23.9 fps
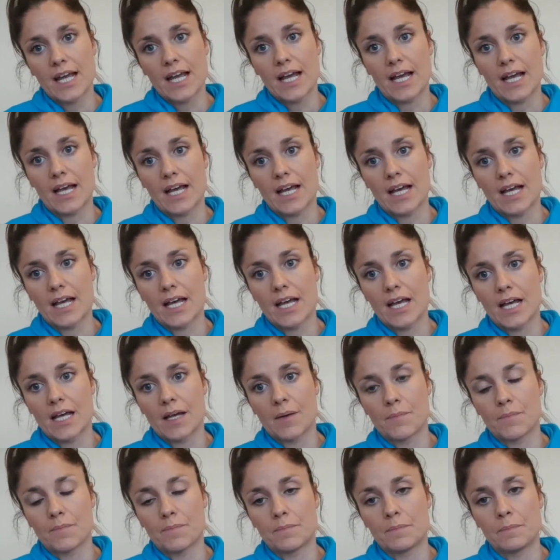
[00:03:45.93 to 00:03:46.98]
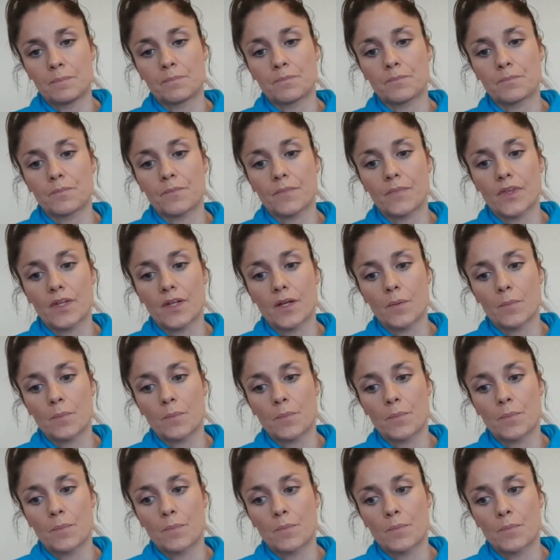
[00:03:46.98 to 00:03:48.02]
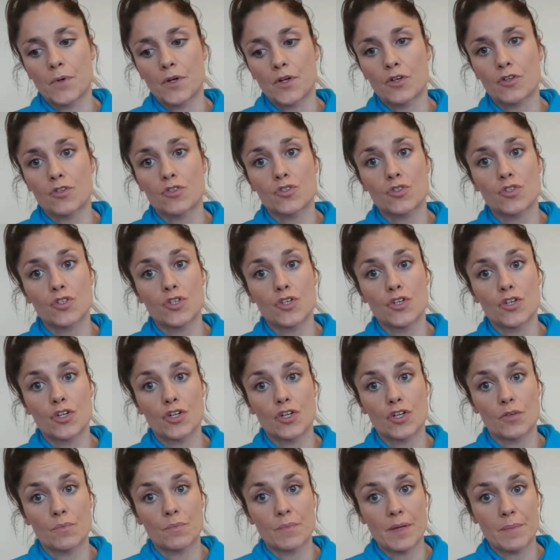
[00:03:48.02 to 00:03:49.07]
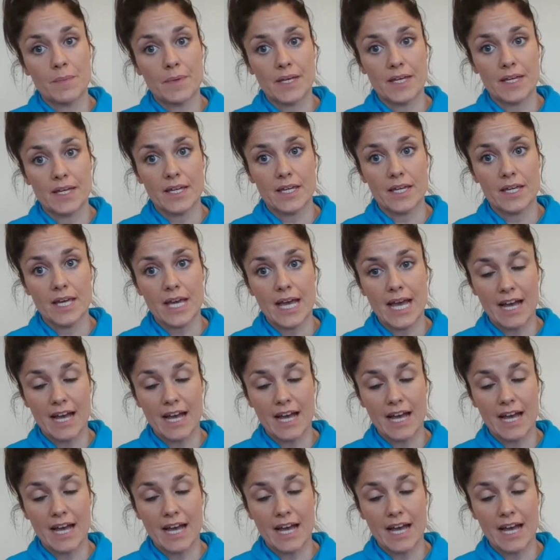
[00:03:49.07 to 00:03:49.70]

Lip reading: But also you could maybe,